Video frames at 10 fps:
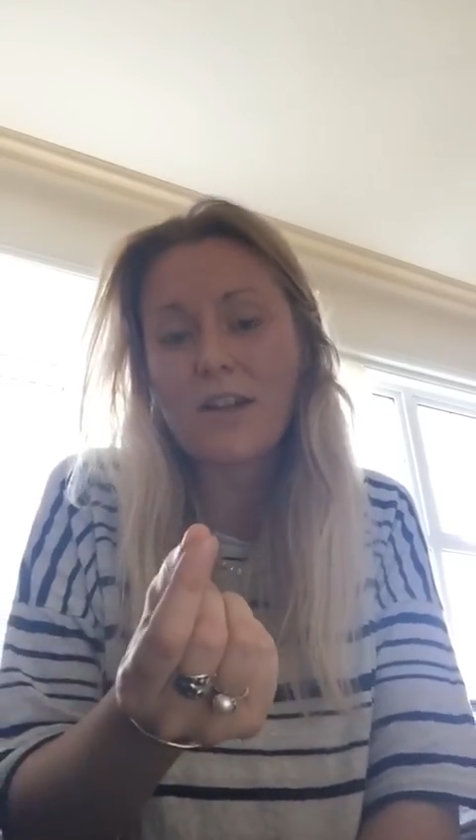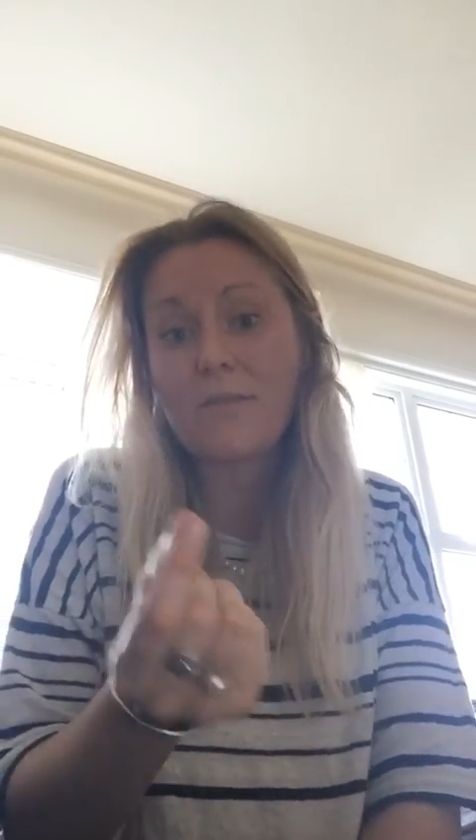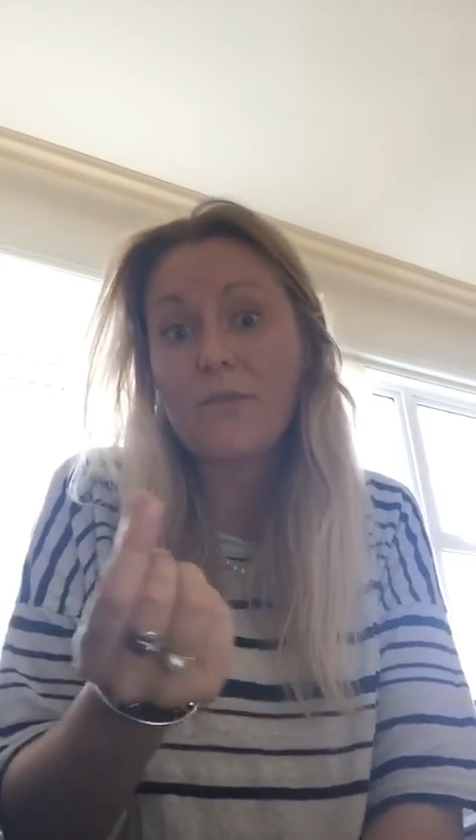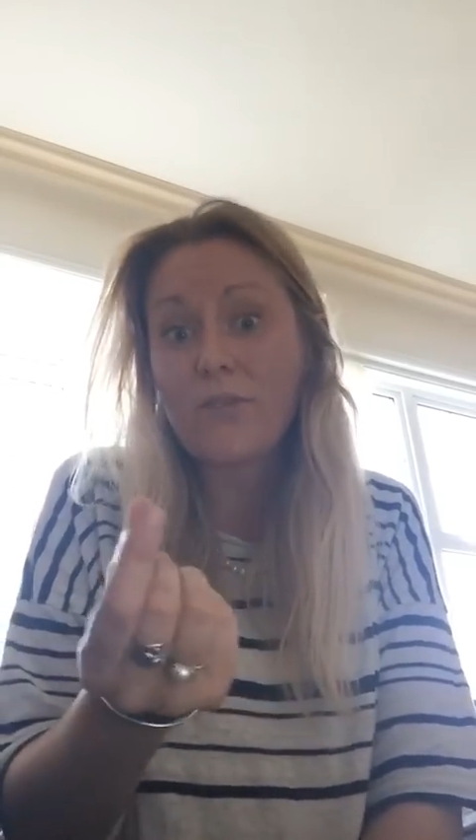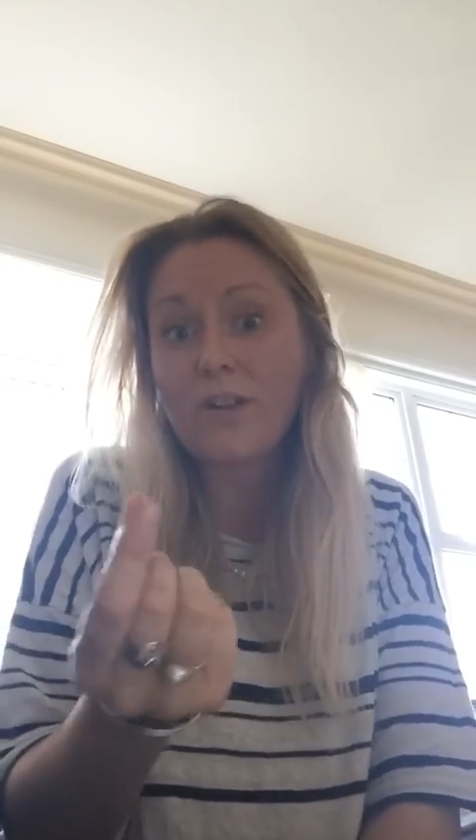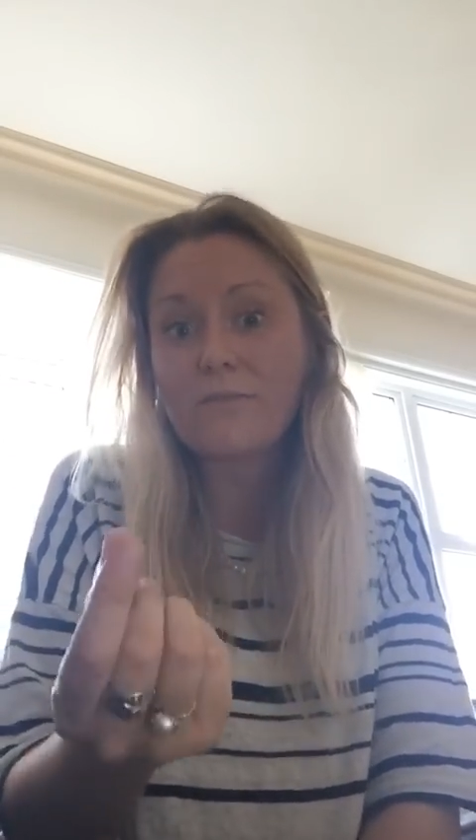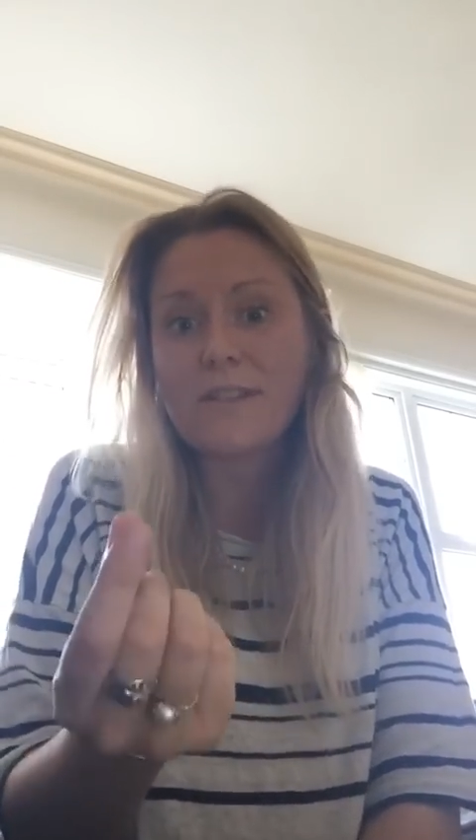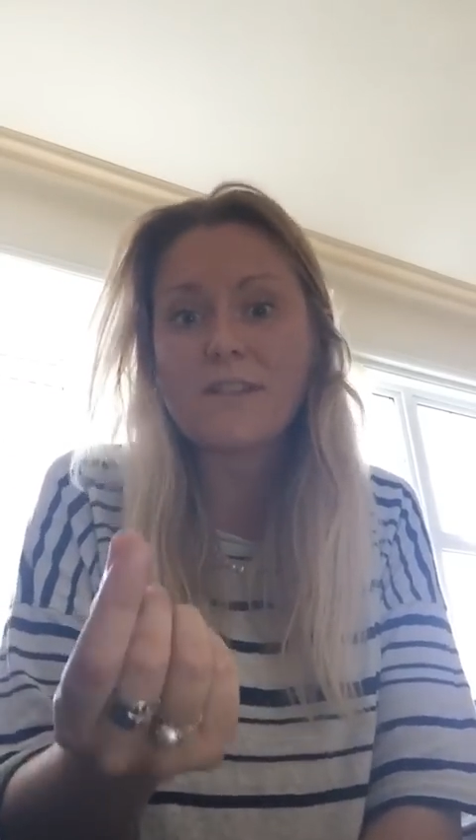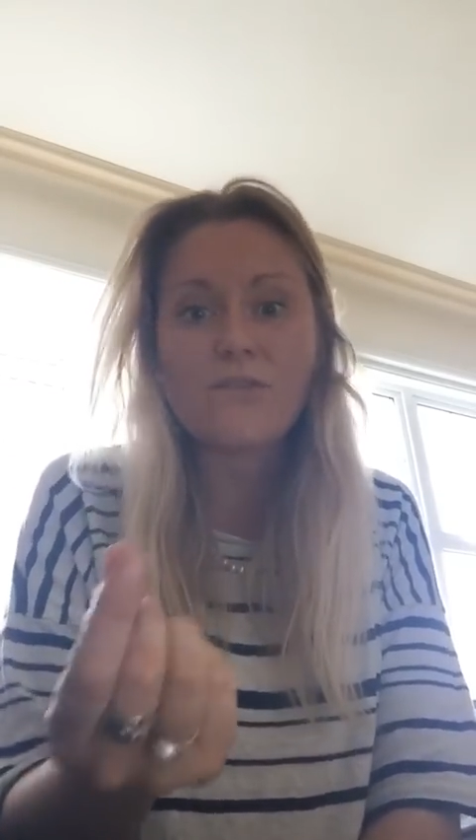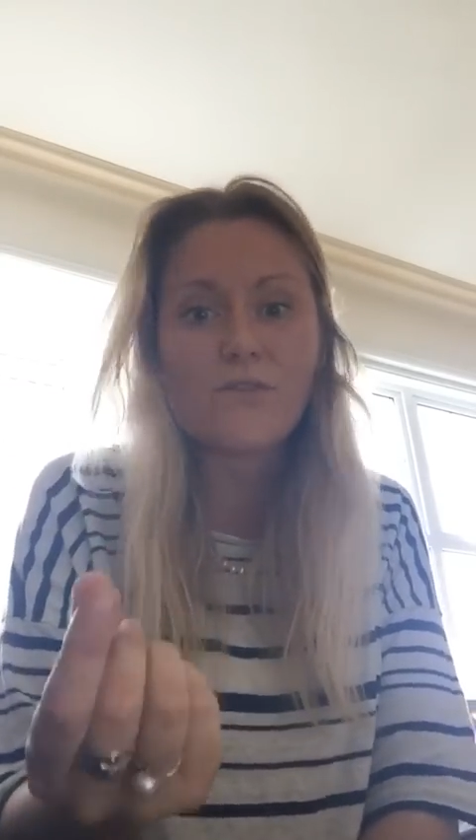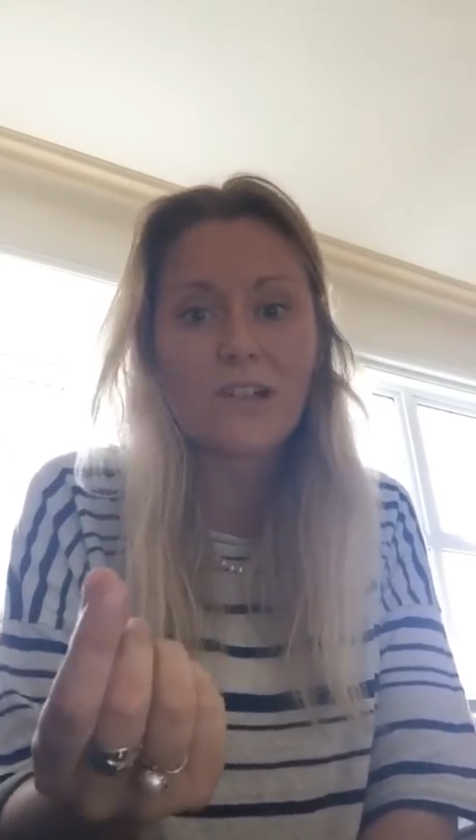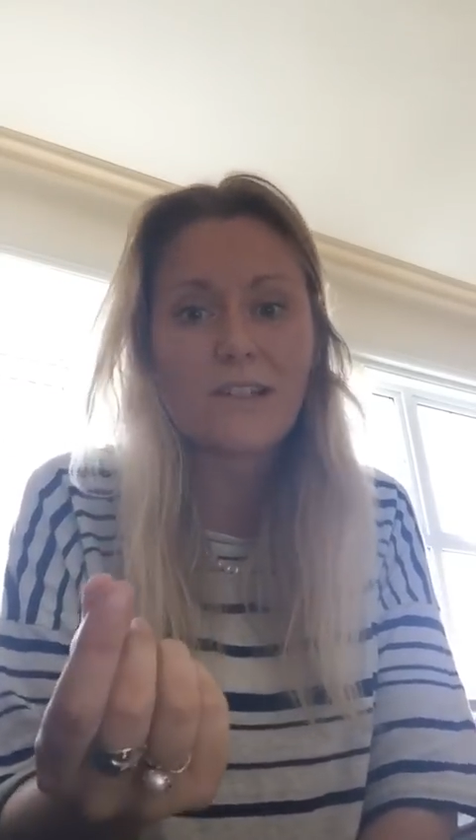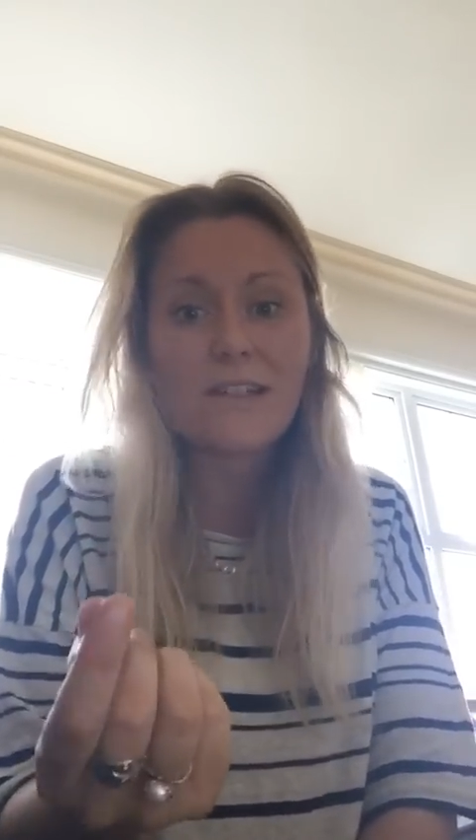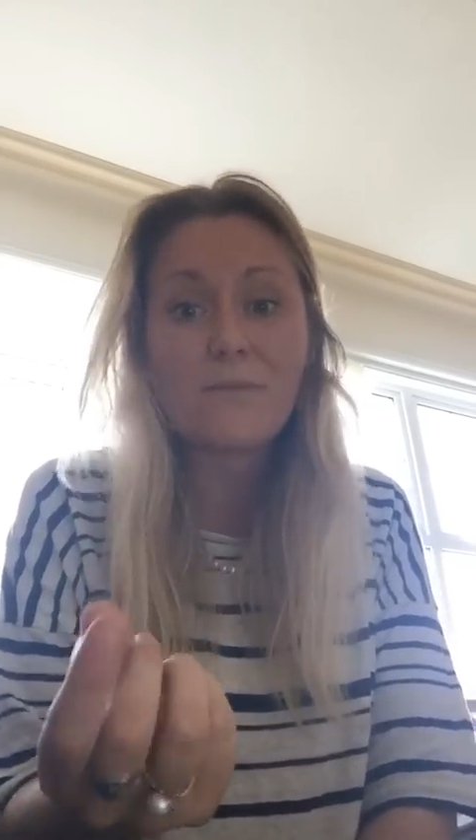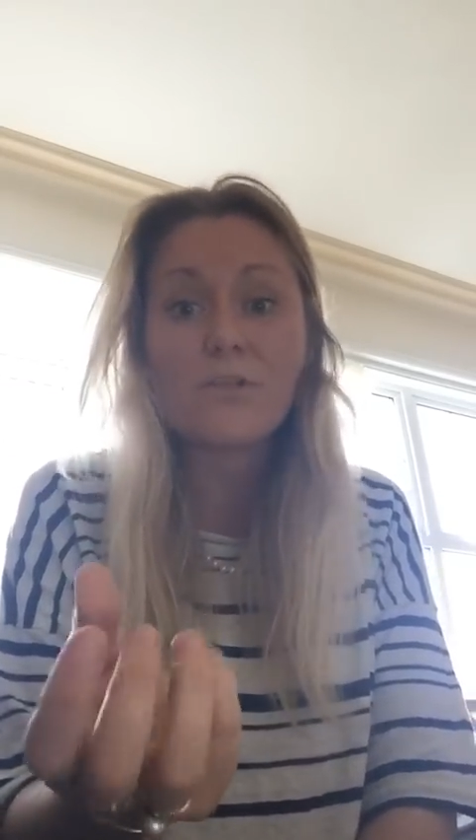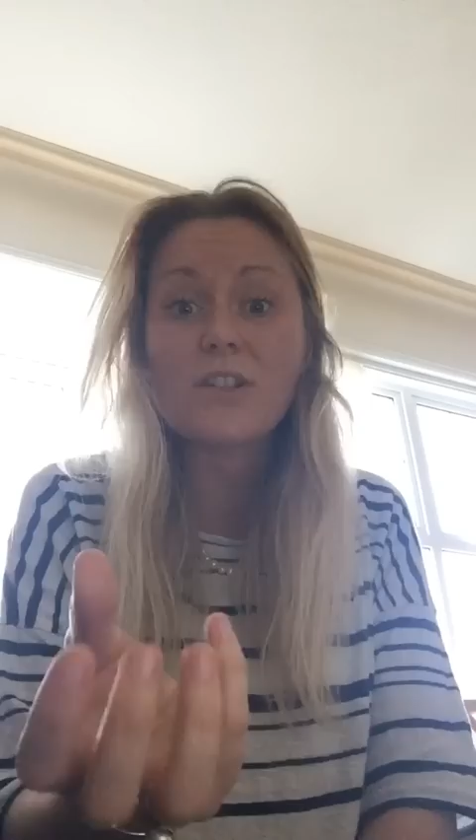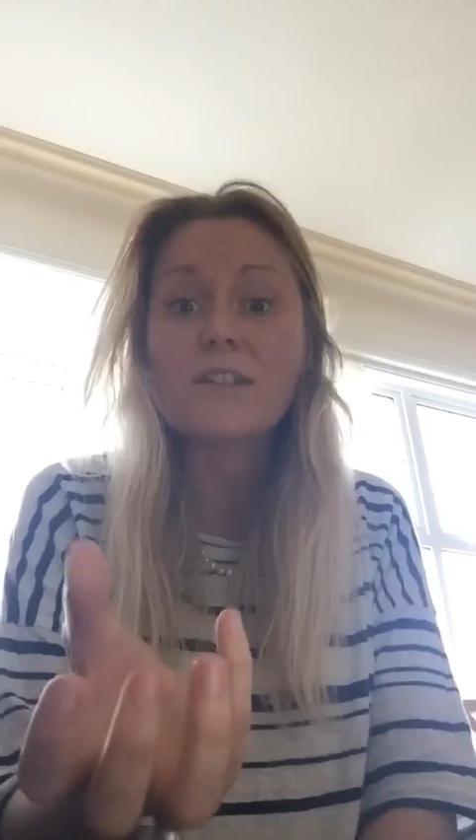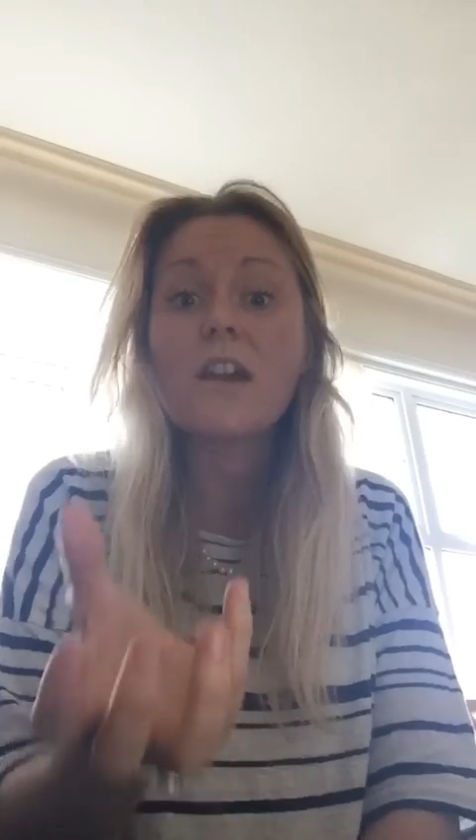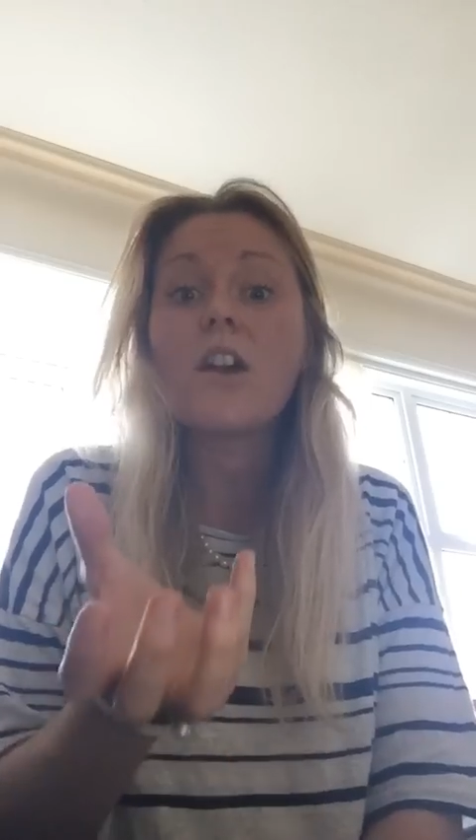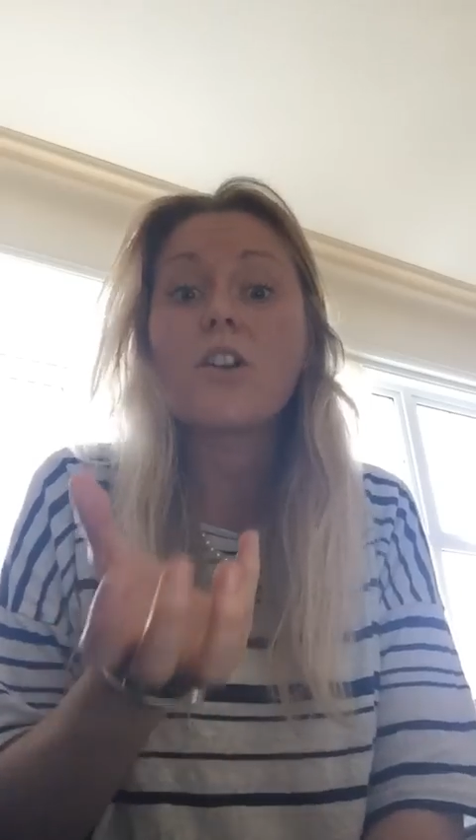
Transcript: the final message of Tiny Tim, which is,